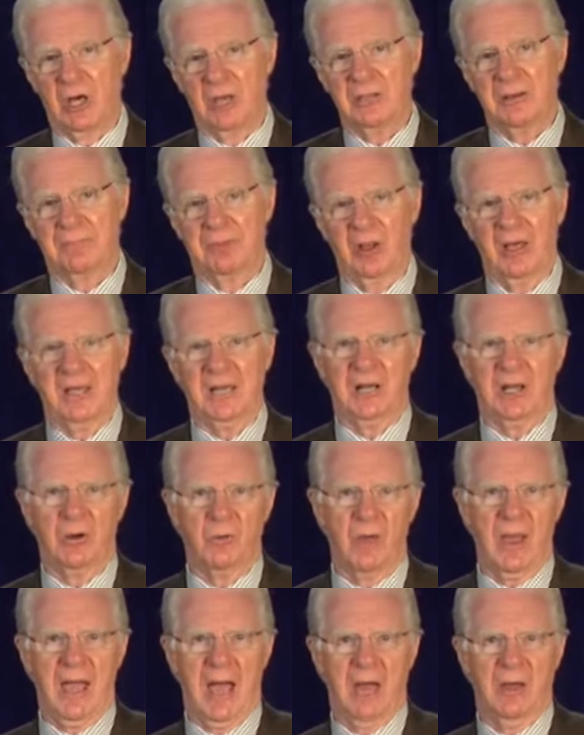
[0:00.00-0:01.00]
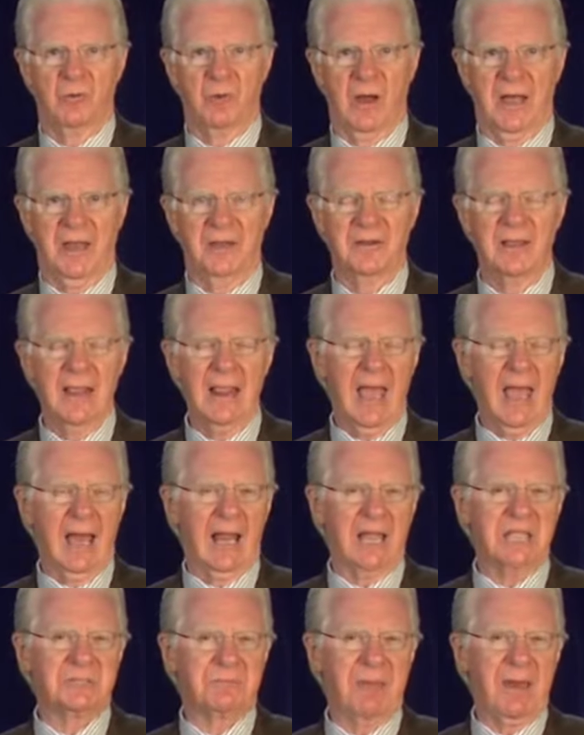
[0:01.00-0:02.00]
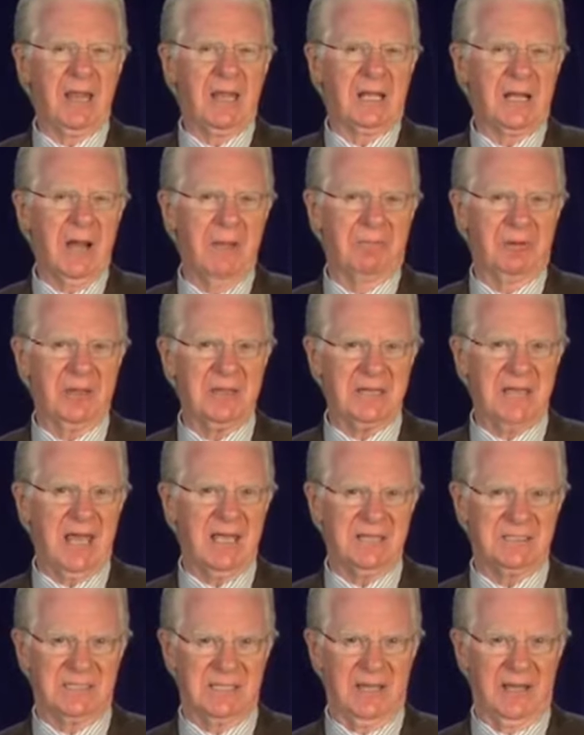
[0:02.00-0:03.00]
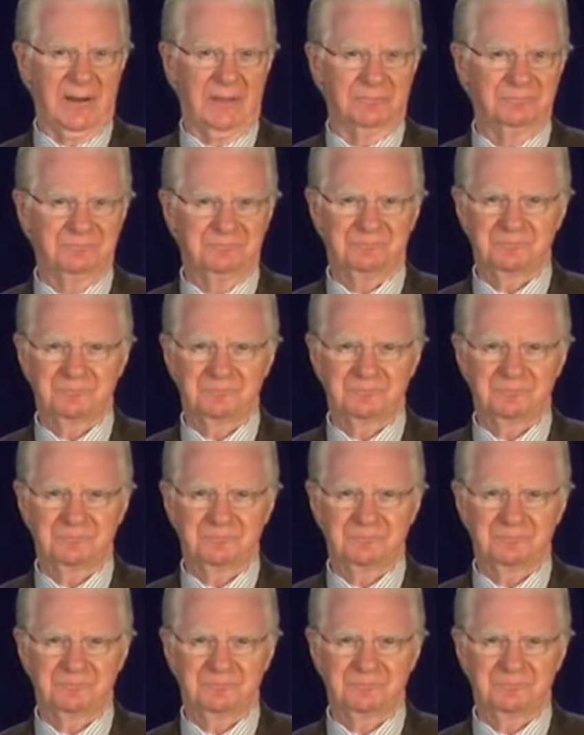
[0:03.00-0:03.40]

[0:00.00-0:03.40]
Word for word: on the plane and away I went. And I spent a couple of days there.